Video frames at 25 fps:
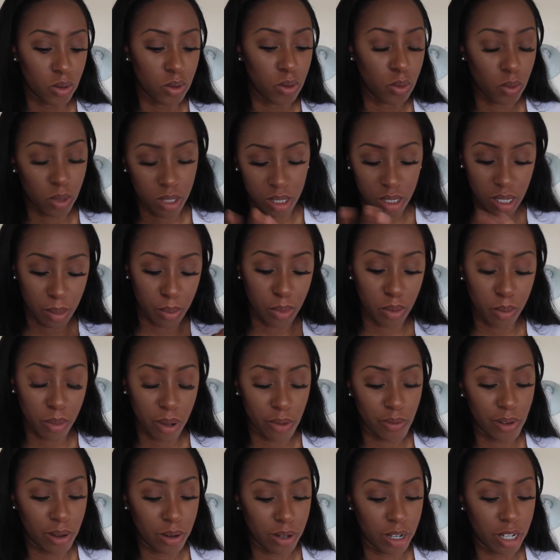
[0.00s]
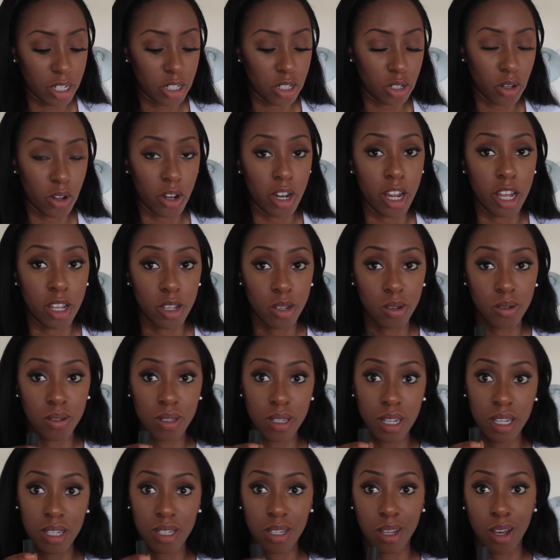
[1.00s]
once I put my foundation on, I use
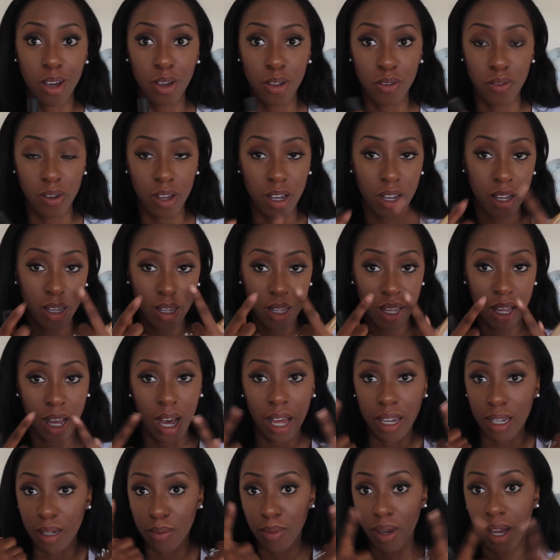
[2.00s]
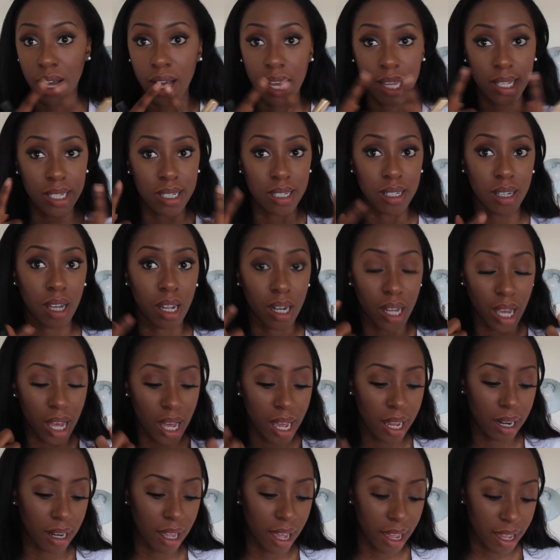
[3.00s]
this under my eyes to kind of
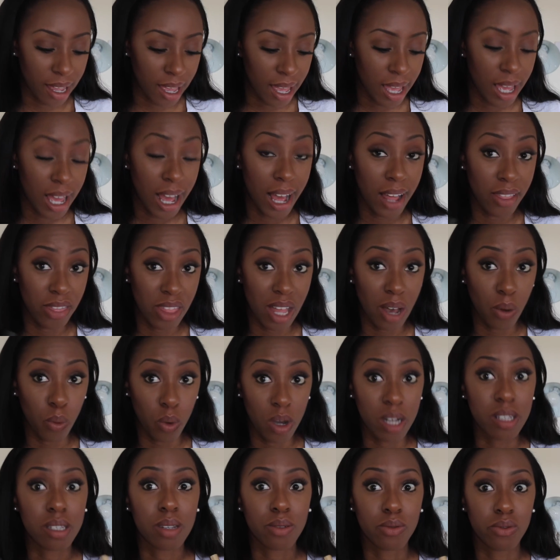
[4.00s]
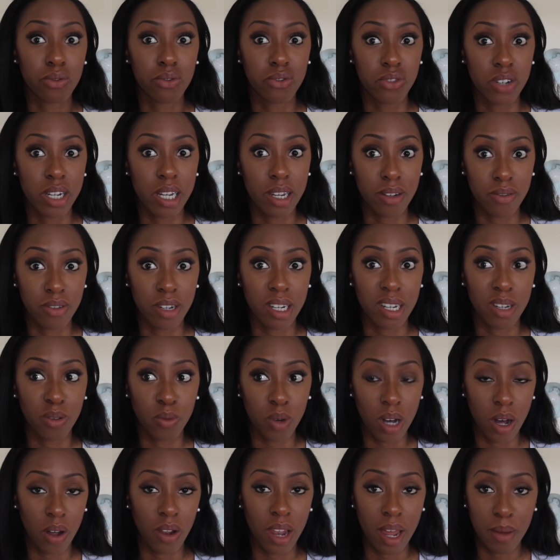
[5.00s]
highlight, and that worked really, really
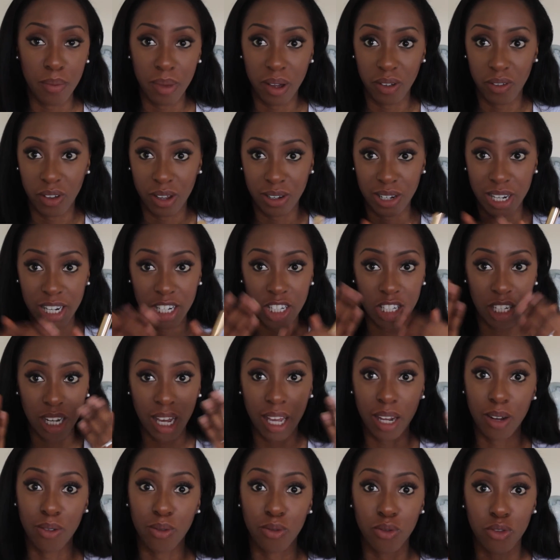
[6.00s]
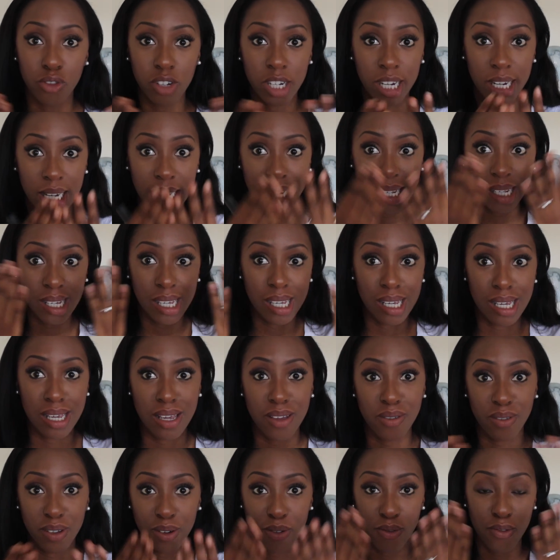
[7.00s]
well. Like, my foundation had a really
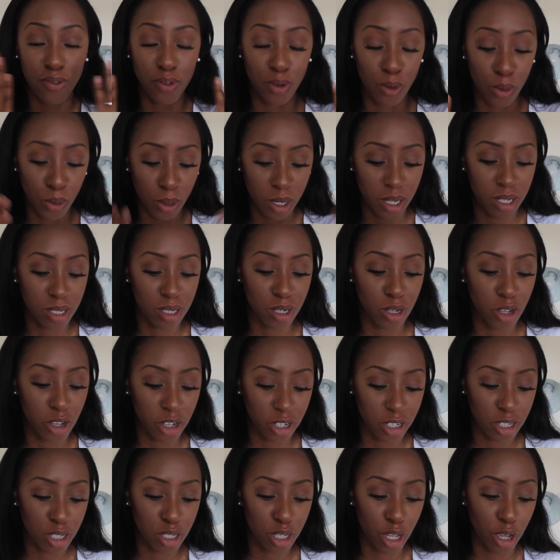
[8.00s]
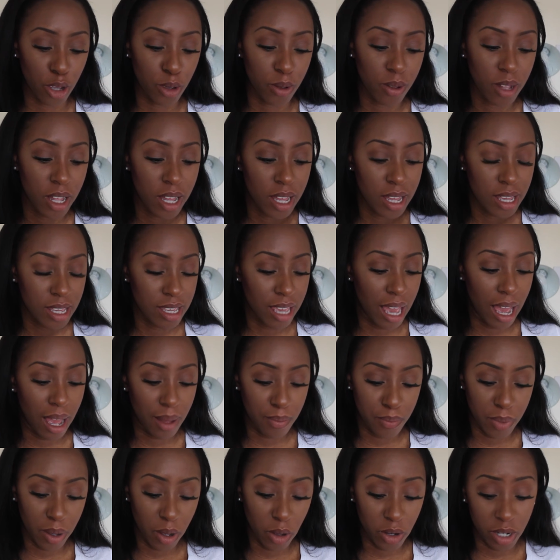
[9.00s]
even, flawless look. So yeah,
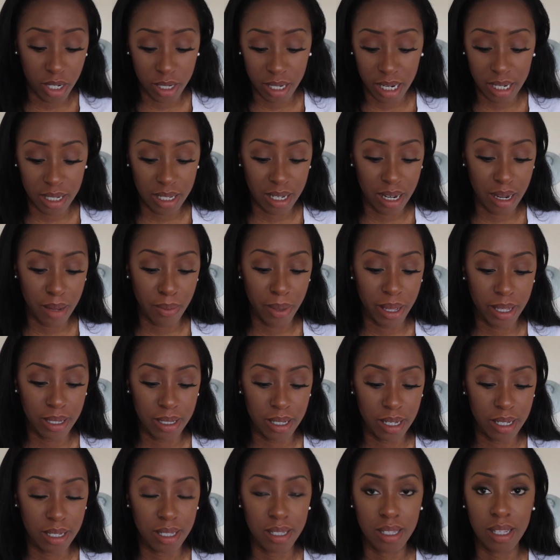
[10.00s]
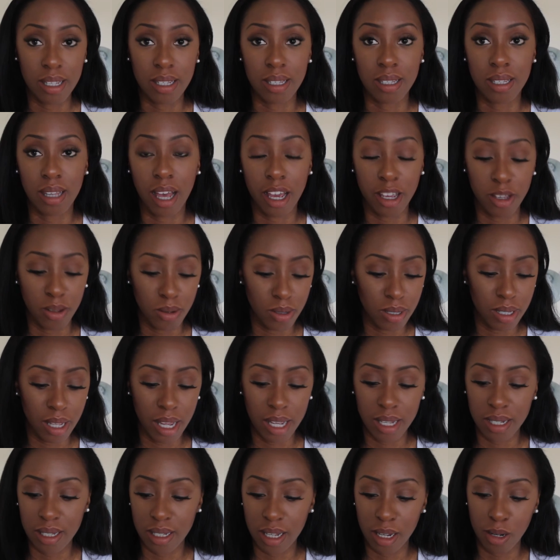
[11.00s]
but on a day-to-day basis, I use the
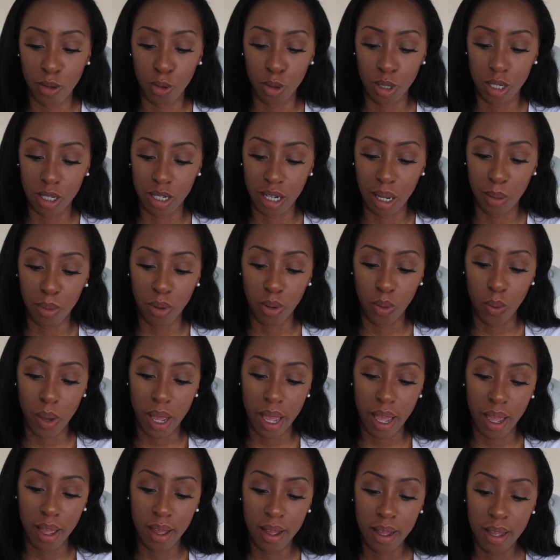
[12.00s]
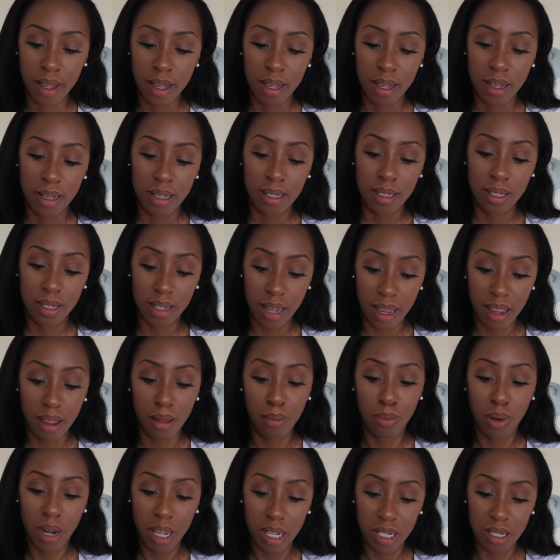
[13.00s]
Estee Lauder Double Wear Stay
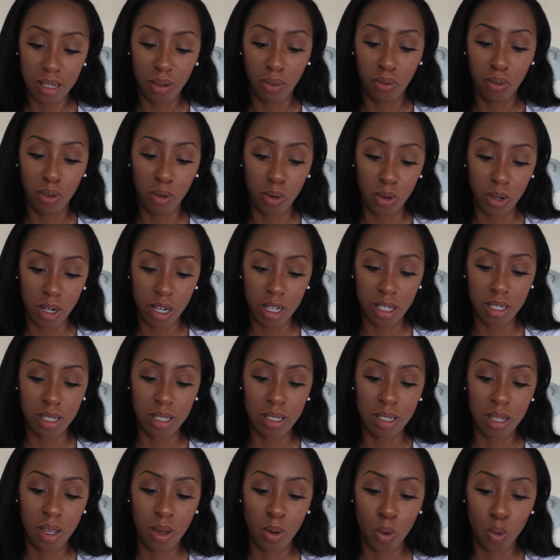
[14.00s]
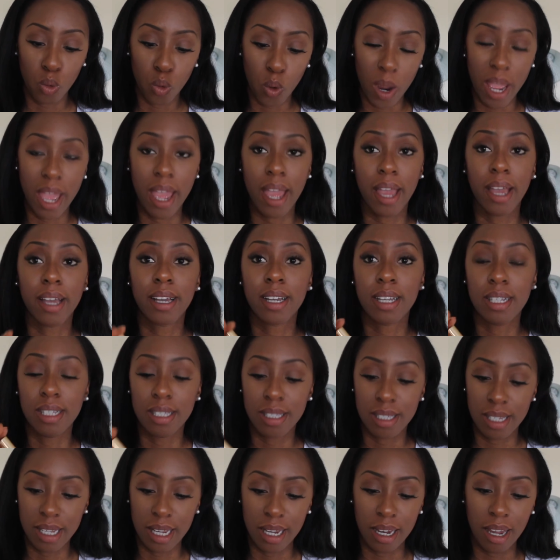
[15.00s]
in Place Flawless Wear
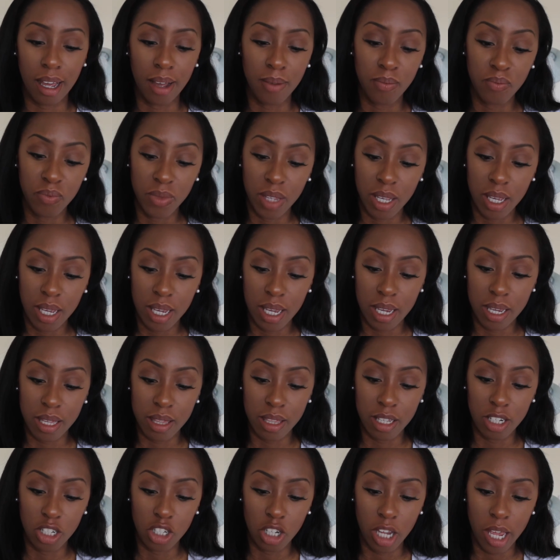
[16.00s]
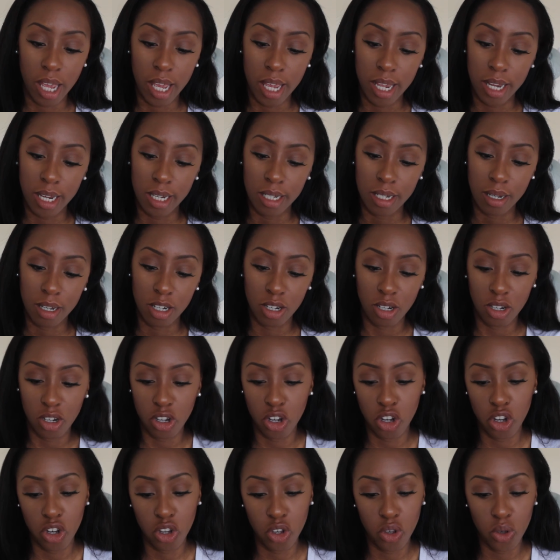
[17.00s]
Concealer in the shade
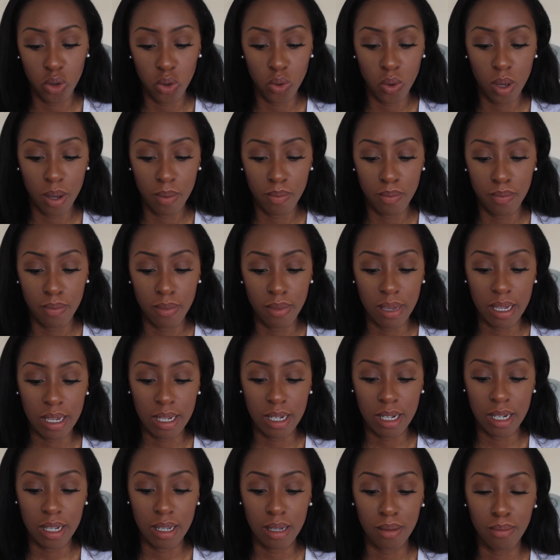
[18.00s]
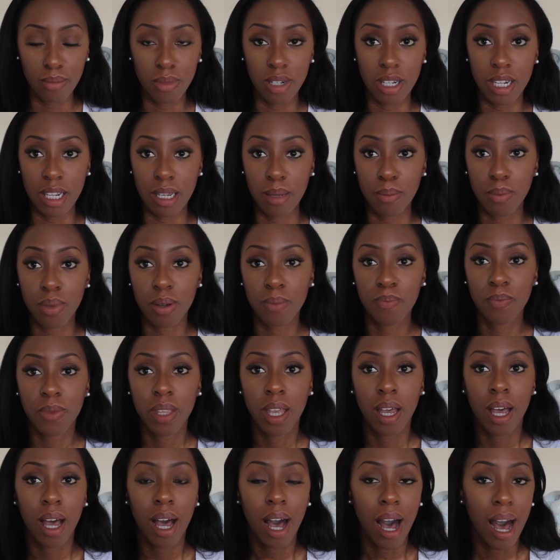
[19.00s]
New Medium Deep.
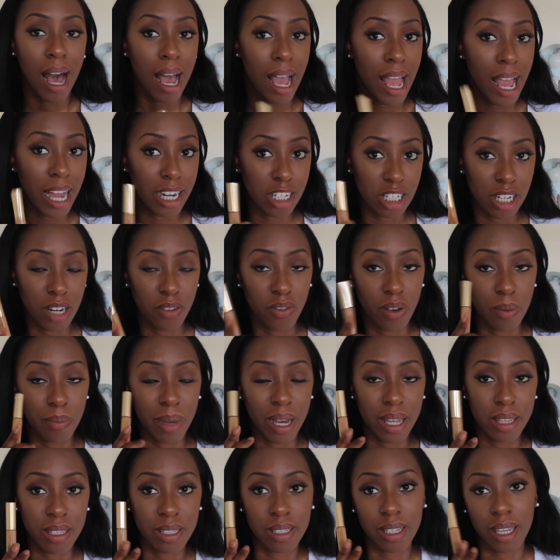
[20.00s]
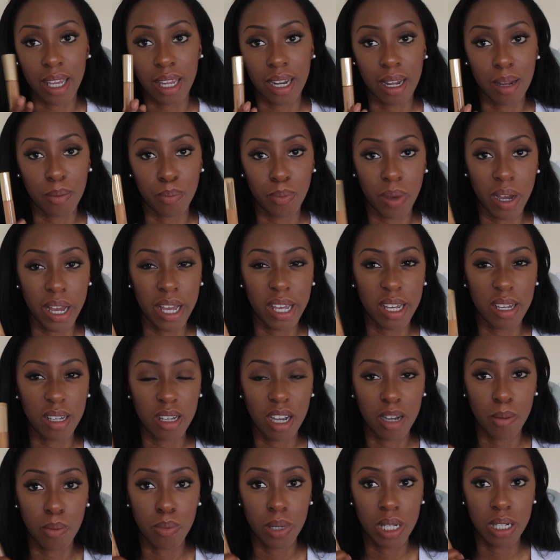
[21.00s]
If I buy this again, I'd buy it
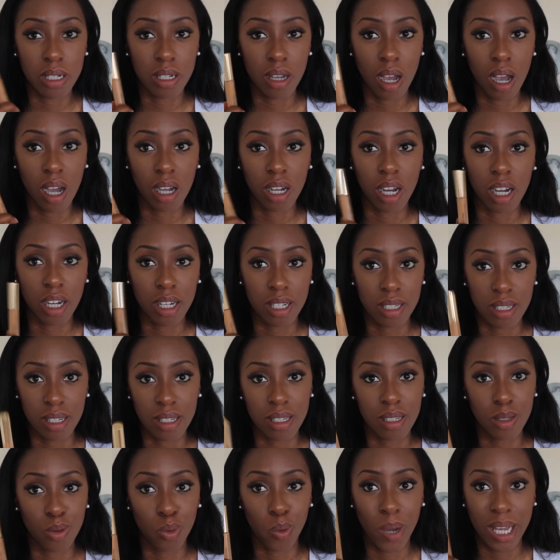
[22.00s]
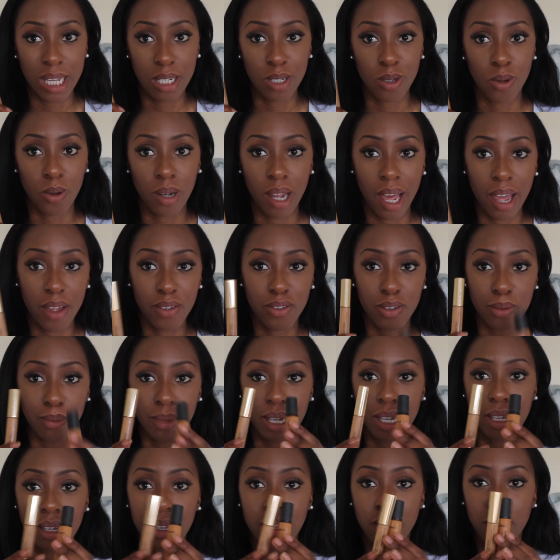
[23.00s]
a bit darker because this is way too light for
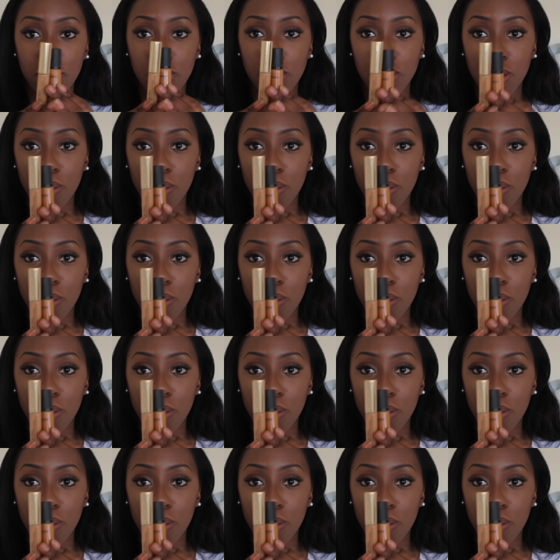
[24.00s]
me. If you